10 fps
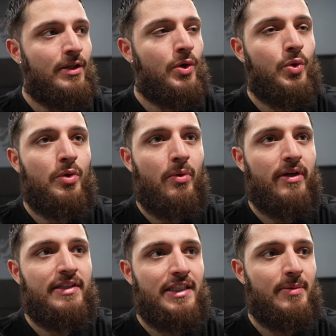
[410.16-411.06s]
who would want
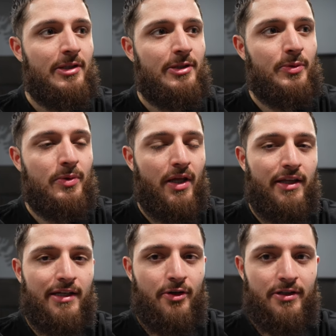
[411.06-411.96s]
to see me do
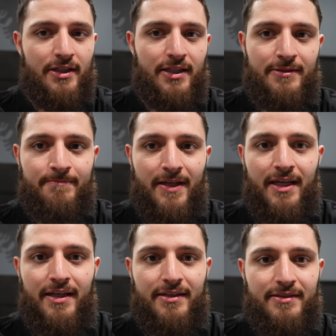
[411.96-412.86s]
nothing all day?
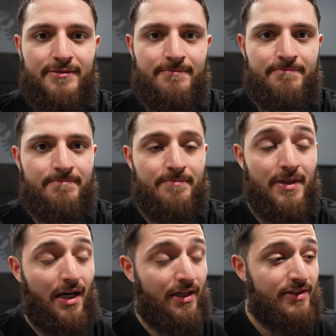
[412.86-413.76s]
And
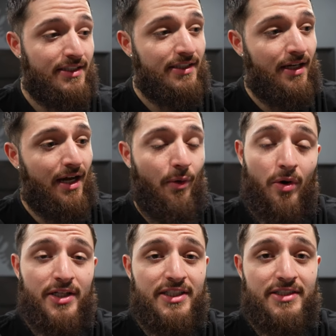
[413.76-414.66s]
honestly, I
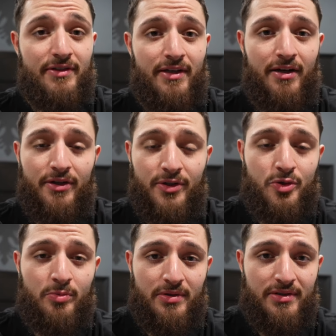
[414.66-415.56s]
watch
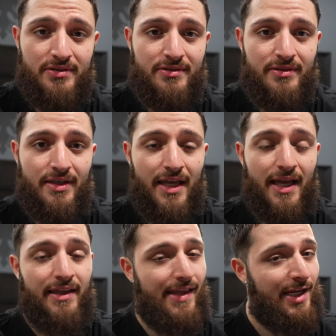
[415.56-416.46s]
YouTubers
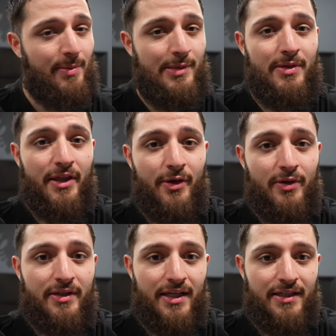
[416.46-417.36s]
and they could be doing nothing
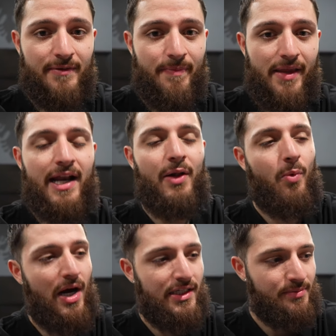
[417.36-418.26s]
all day and I'll
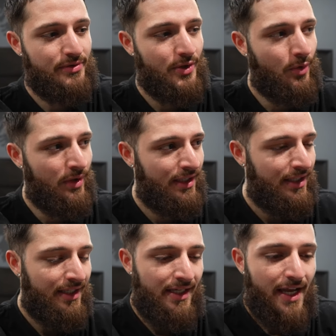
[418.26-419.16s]
watch them. So
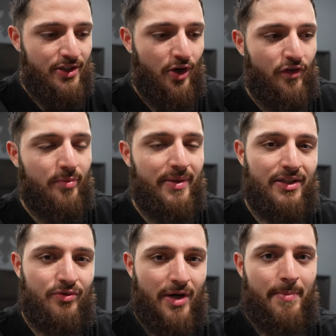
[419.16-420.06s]
it's hard for me
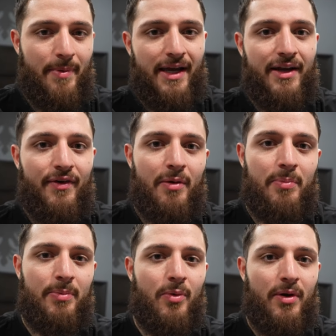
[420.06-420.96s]
to wrap my head around
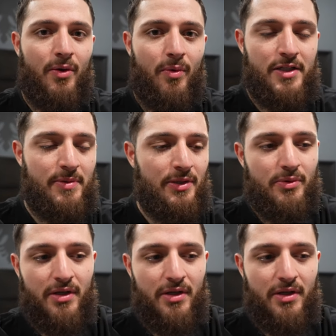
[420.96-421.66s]
people wanting to watch me do